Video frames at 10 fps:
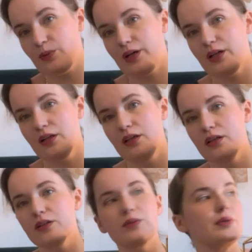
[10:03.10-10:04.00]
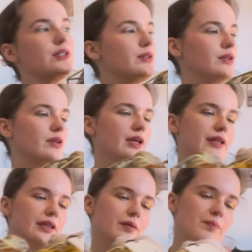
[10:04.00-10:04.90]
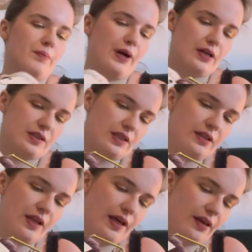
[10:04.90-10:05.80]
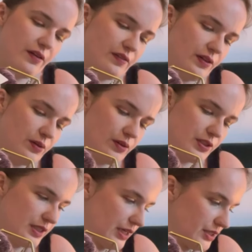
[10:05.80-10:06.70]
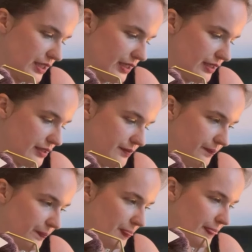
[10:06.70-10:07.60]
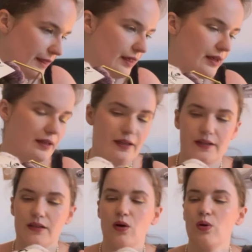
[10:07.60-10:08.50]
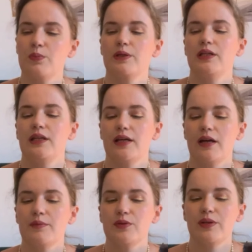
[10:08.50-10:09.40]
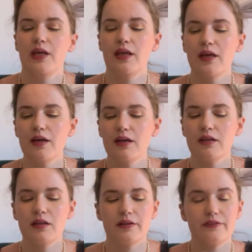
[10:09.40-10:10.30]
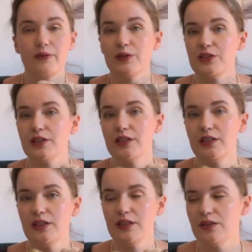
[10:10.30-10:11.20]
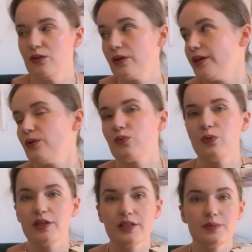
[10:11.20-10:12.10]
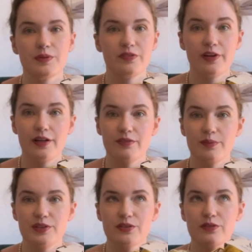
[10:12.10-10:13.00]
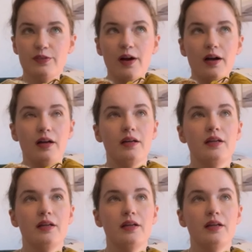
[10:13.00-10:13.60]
in a while, to make sure you're not getting bugs in there if you're stashing it like openly like I'm doing here. Fortunately, knocking on wood, it's been fine for me so far,